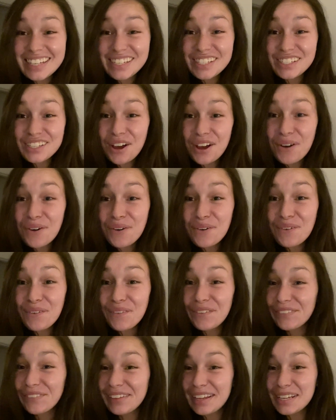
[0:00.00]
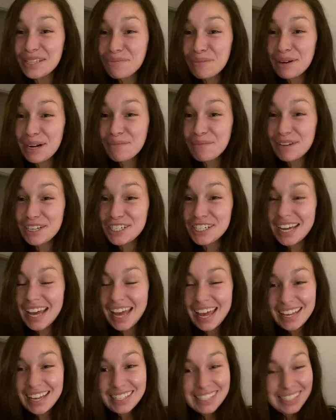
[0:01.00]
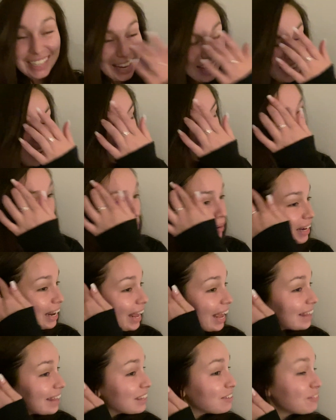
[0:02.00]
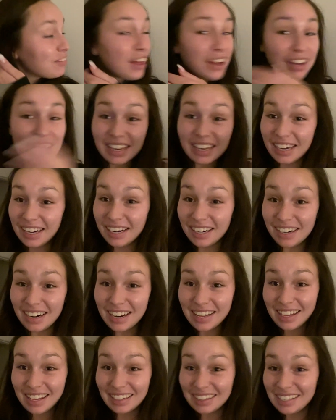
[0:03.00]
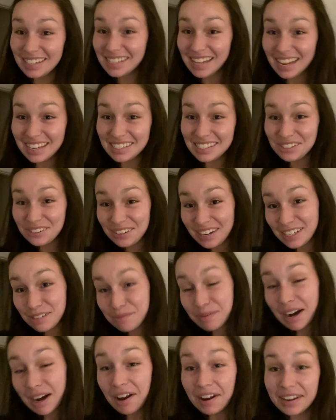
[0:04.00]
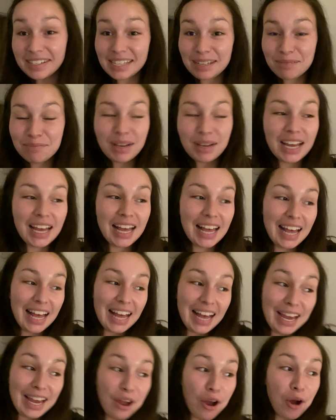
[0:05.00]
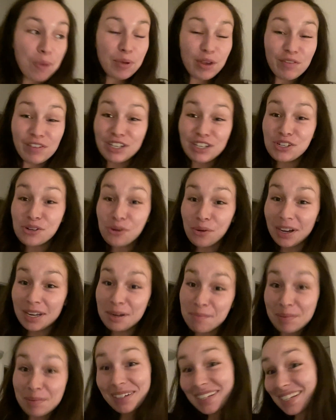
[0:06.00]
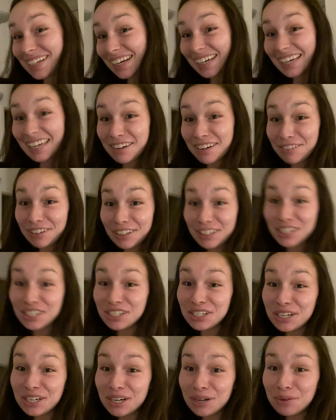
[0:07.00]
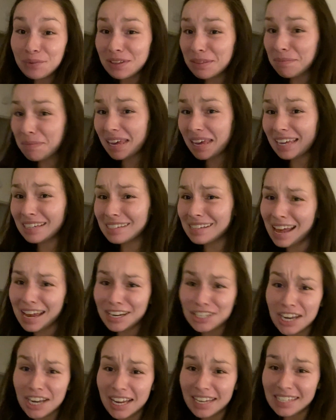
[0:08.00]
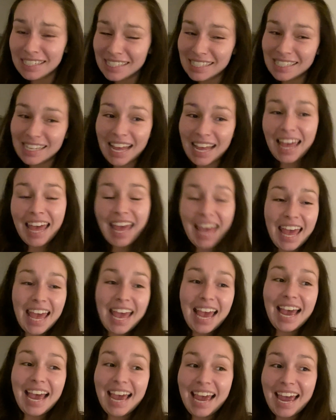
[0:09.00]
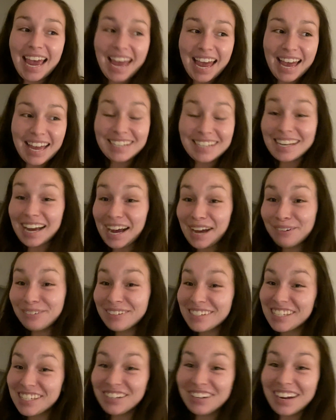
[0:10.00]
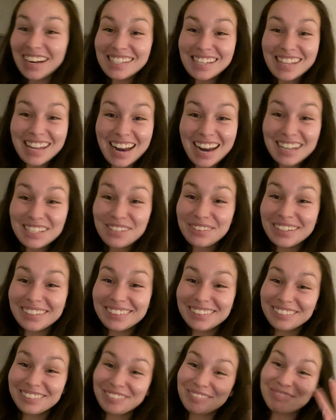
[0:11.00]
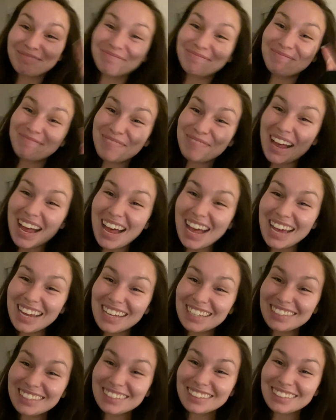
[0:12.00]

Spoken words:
So that's pretty much it. I'm going to end the vlog here. I think these last 2 days have been awesome. I hope you've enjoyed building IKEA furniture with me / us. And I will see you guys in the next one. Bye!